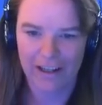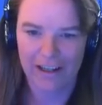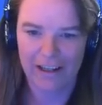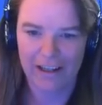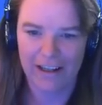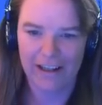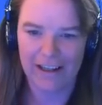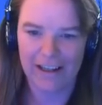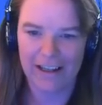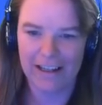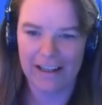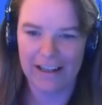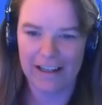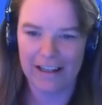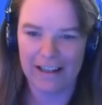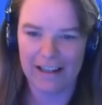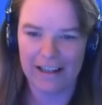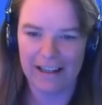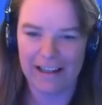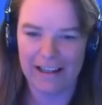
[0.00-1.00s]

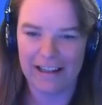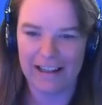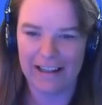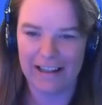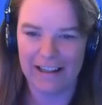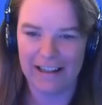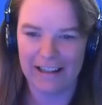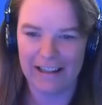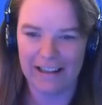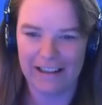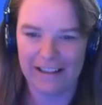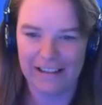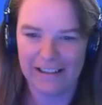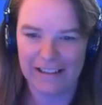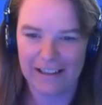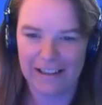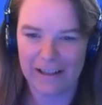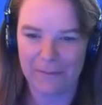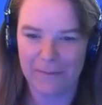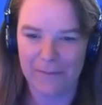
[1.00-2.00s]
Ah!
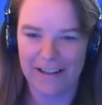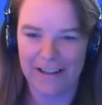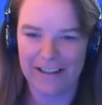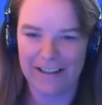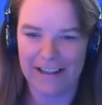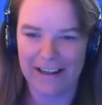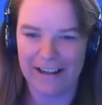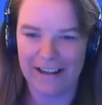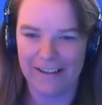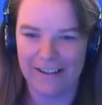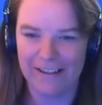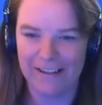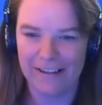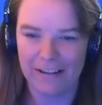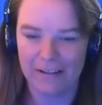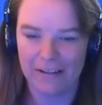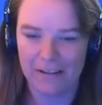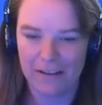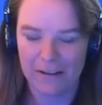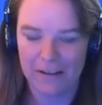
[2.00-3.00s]
Come on now.
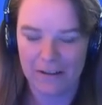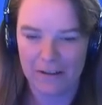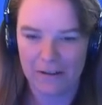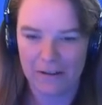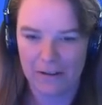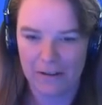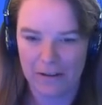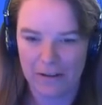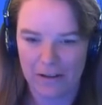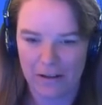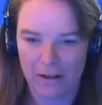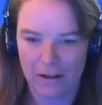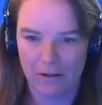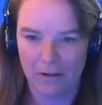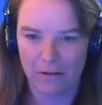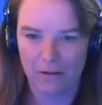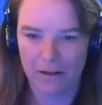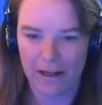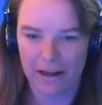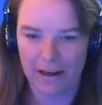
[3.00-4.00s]

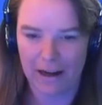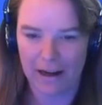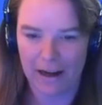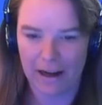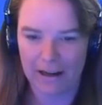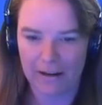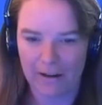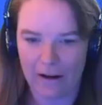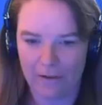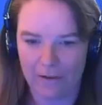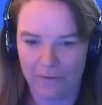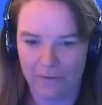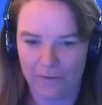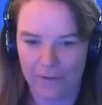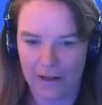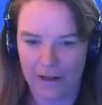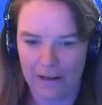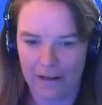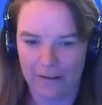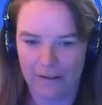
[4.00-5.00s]
Okay, I, I
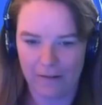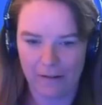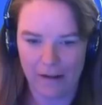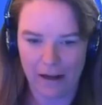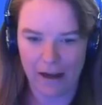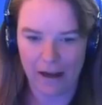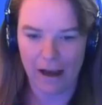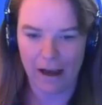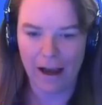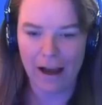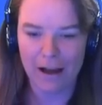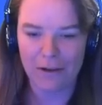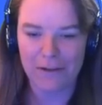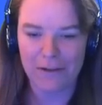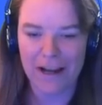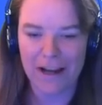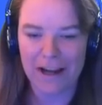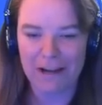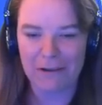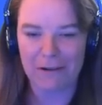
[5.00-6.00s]
forget. Oh
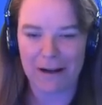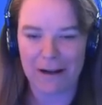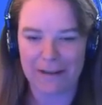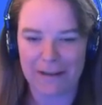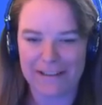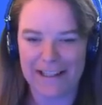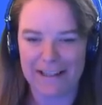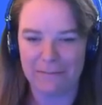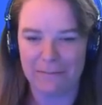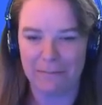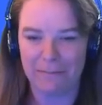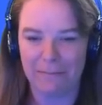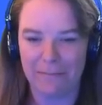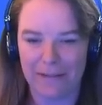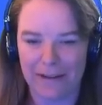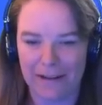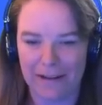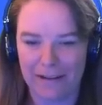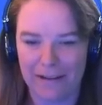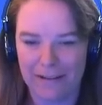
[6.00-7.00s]
no, I didn't.
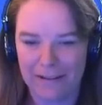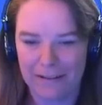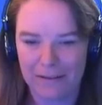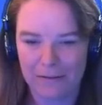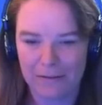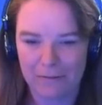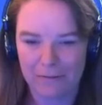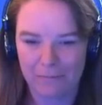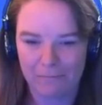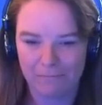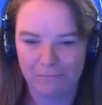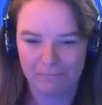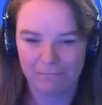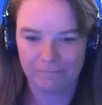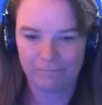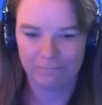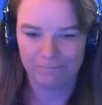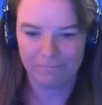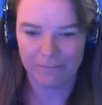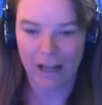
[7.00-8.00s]

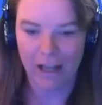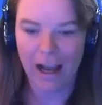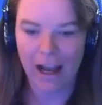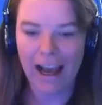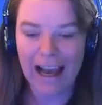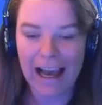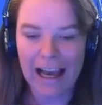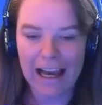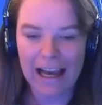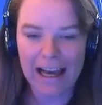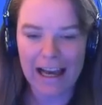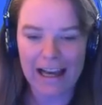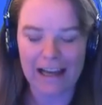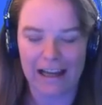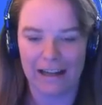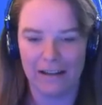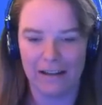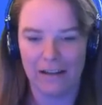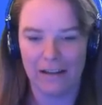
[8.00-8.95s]
Ah!